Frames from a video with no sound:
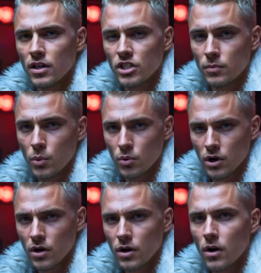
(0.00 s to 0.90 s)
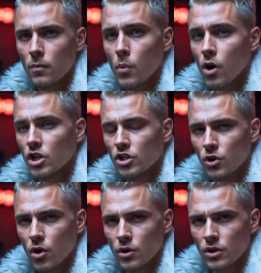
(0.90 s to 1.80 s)
Smoother, more
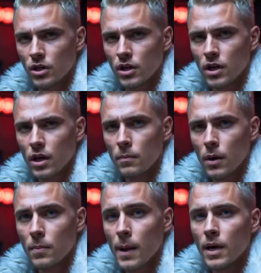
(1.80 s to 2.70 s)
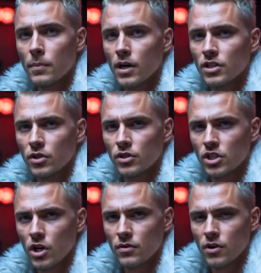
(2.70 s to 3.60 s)
controlled, but maybe a bit too
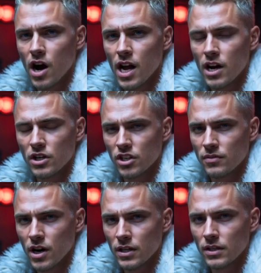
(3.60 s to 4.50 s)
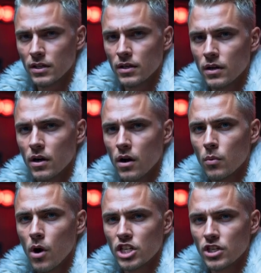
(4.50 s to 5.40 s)
slow for high-energy fights.
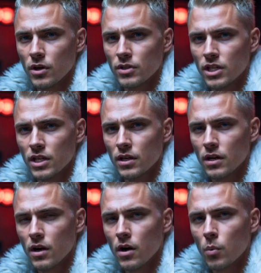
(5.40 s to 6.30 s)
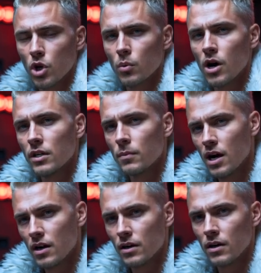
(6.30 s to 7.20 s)
Watch closely. Which one is
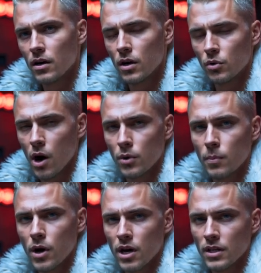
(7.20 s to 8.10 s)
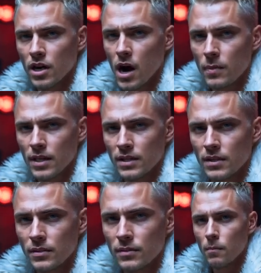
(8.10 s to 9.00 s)
better? Drop your pick in the comments.
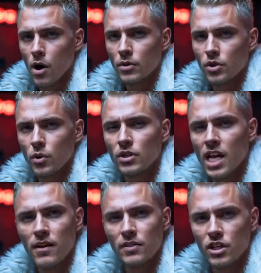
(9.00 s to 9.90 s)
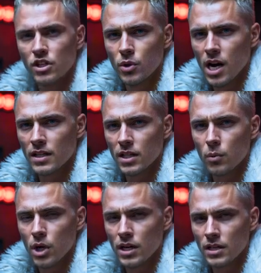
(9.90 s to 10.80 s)
Both tools have their strengths and
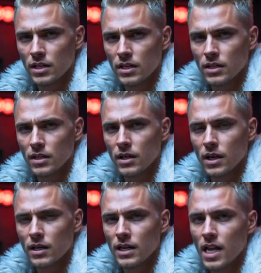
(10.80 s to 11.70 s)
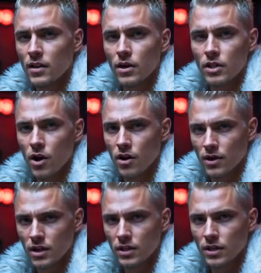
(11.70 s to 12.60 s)
weaknesses. Neither is
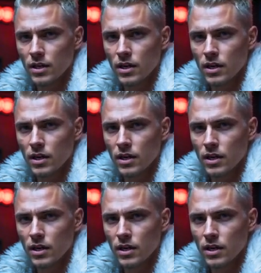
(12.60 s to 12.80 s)
perfect.